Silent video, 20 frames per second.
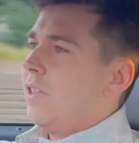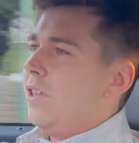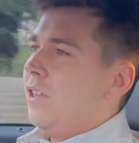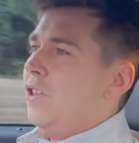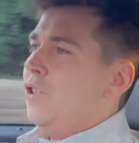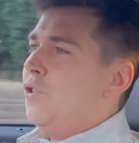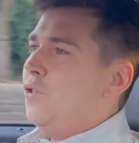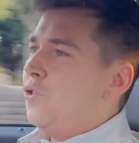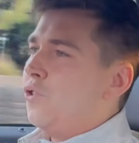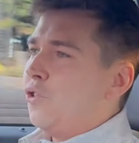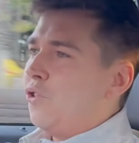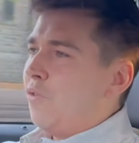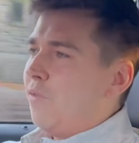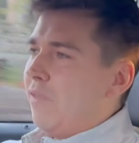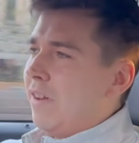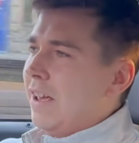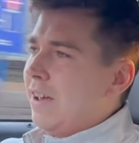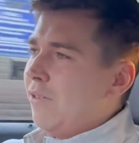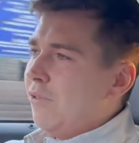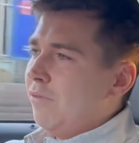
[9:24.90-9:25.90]
you just
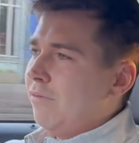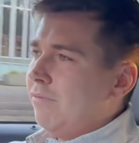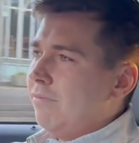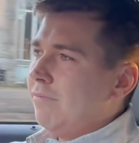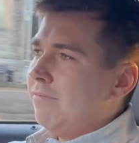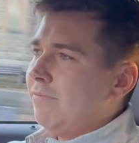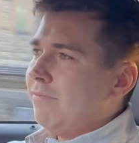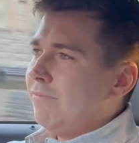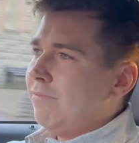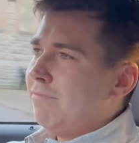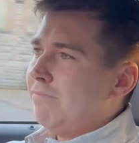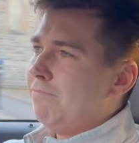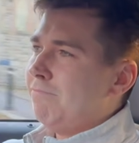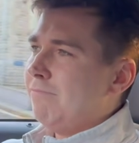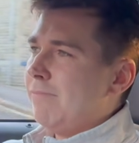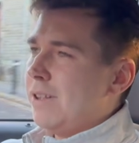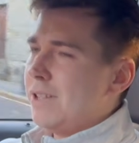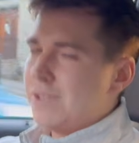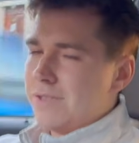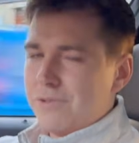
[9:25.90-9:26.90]
feel,
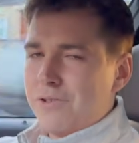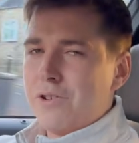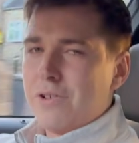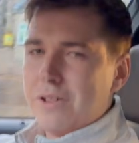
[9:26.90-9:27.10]
as